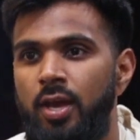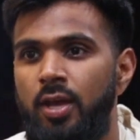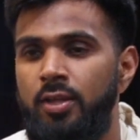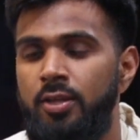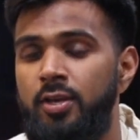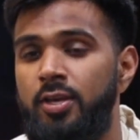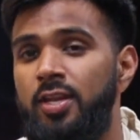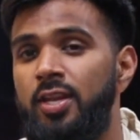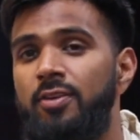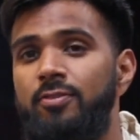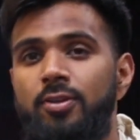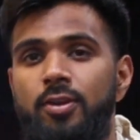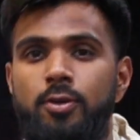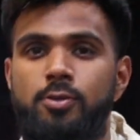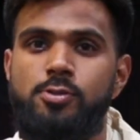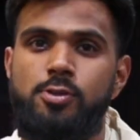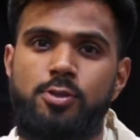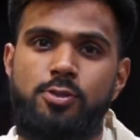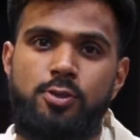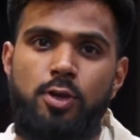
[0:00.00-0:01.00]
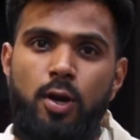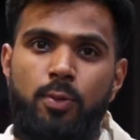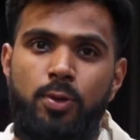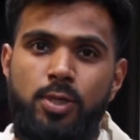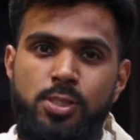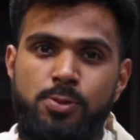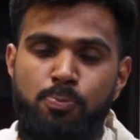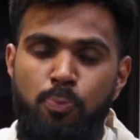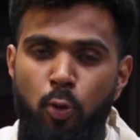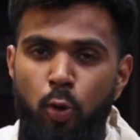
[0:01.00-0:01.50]
You can even use your
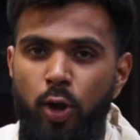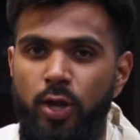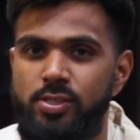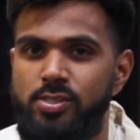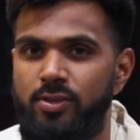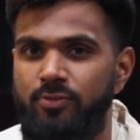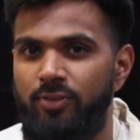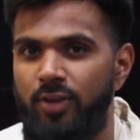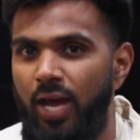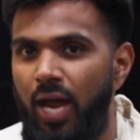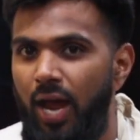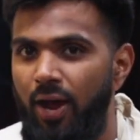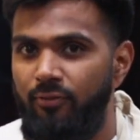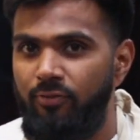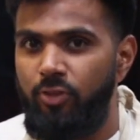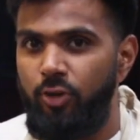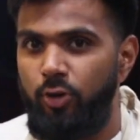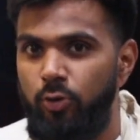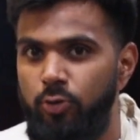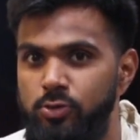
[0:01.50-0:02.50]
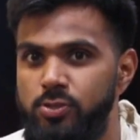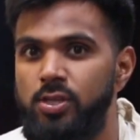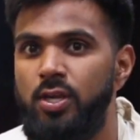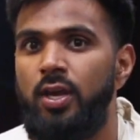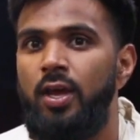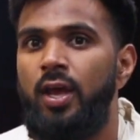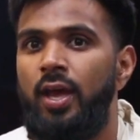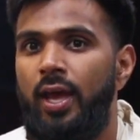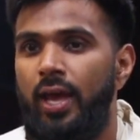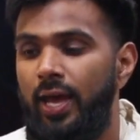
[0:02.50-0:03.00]
Starbucks points if you have those.
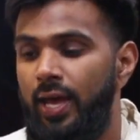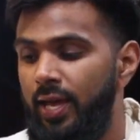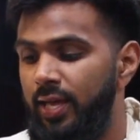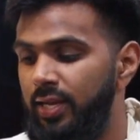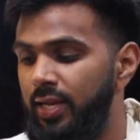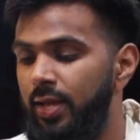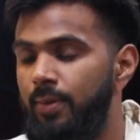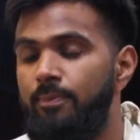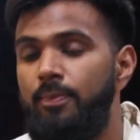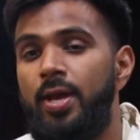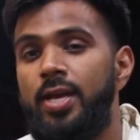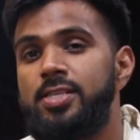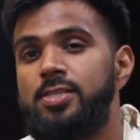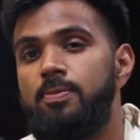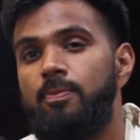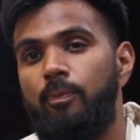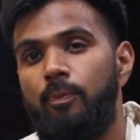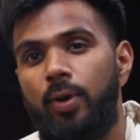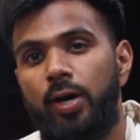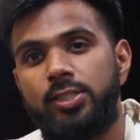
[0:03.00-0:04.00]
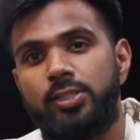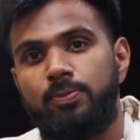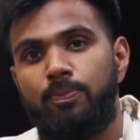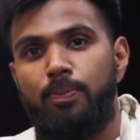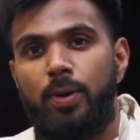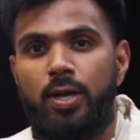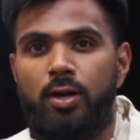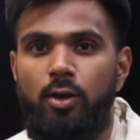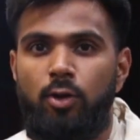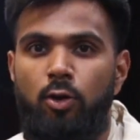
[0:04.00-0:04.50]
And it makes much
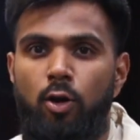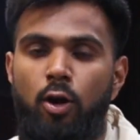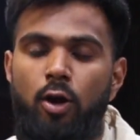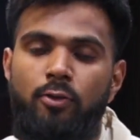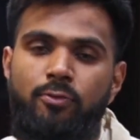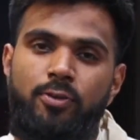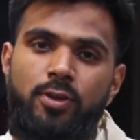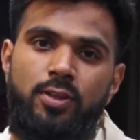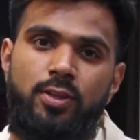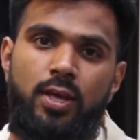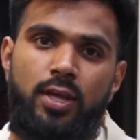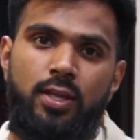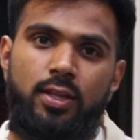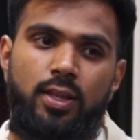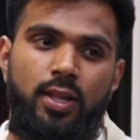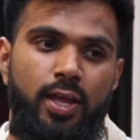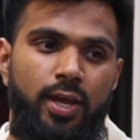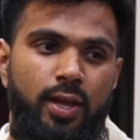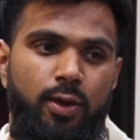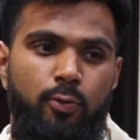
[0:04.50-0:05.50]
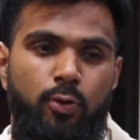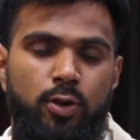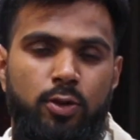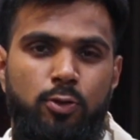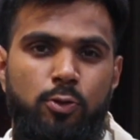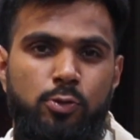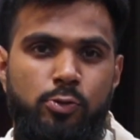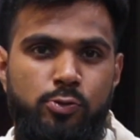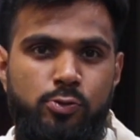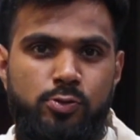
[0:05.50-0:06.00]
better coffee than like one of
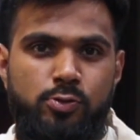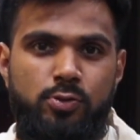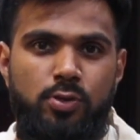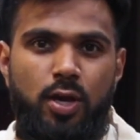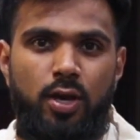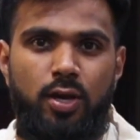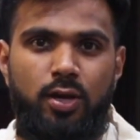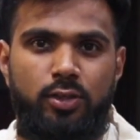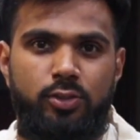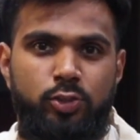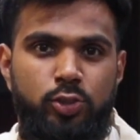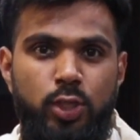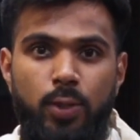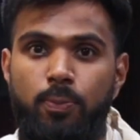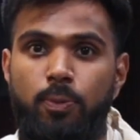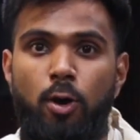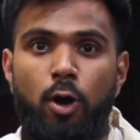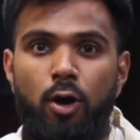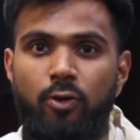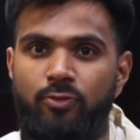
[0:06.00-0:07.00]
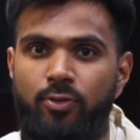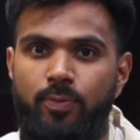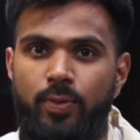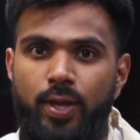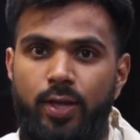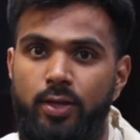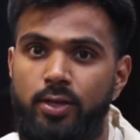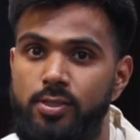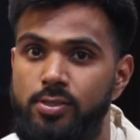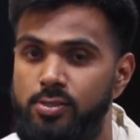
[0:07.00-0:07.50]
those drip coffee
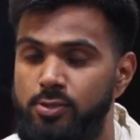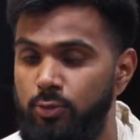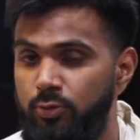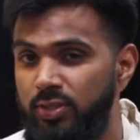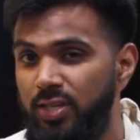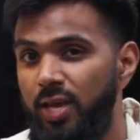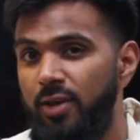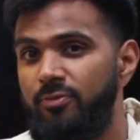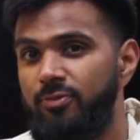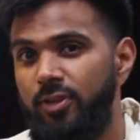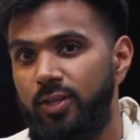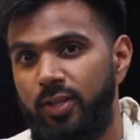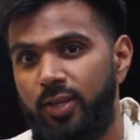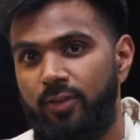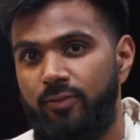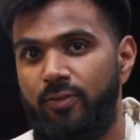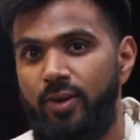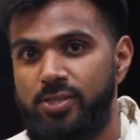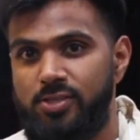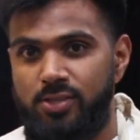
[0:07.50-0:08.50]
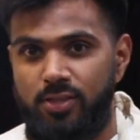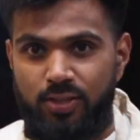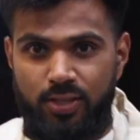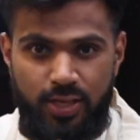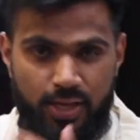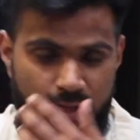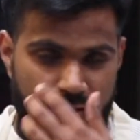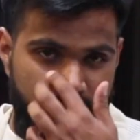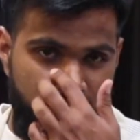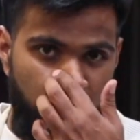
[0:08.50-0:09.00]
makers. So definitely invest in
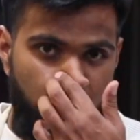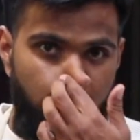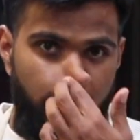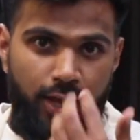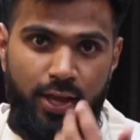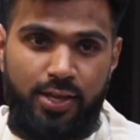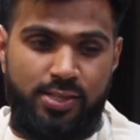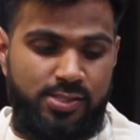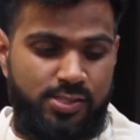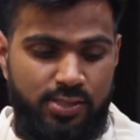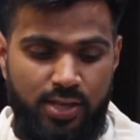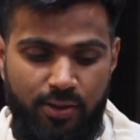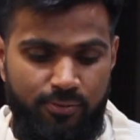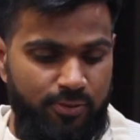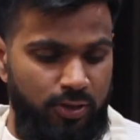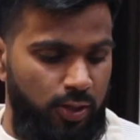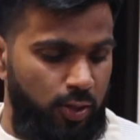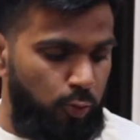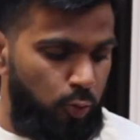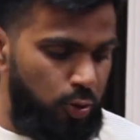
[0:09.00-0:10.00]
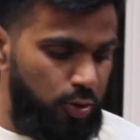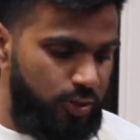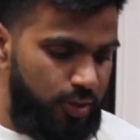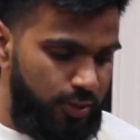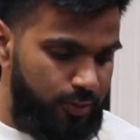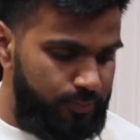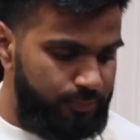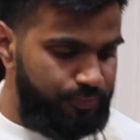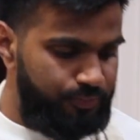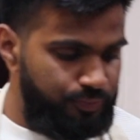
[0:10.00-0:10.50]
these. It's definitely worth
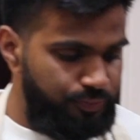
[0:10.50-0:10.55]
it.